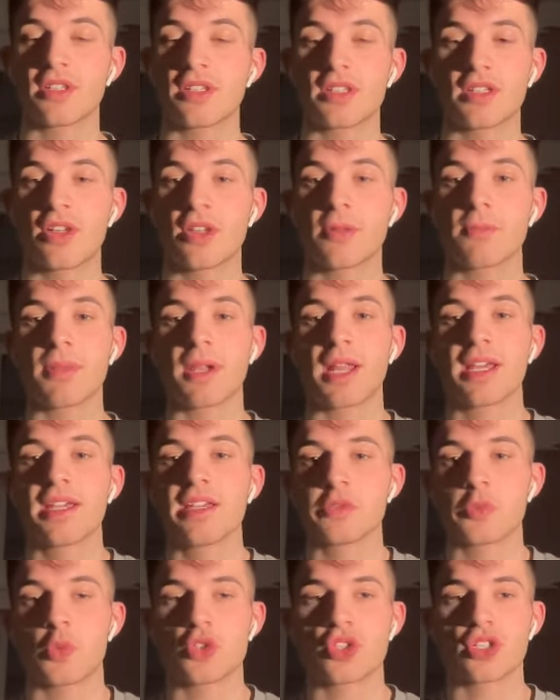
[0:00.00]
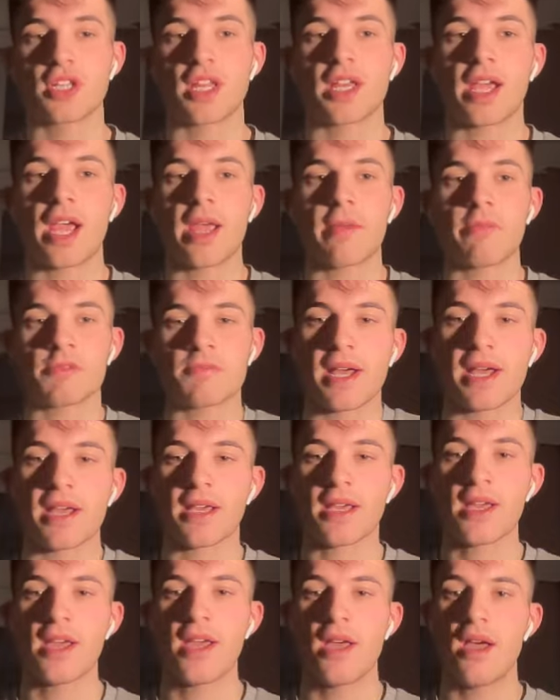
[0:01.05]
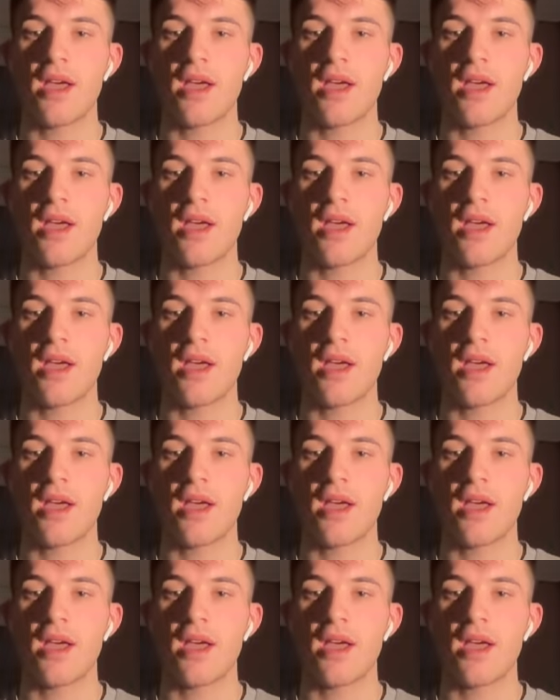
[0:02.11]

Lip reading: the players, watching their games back,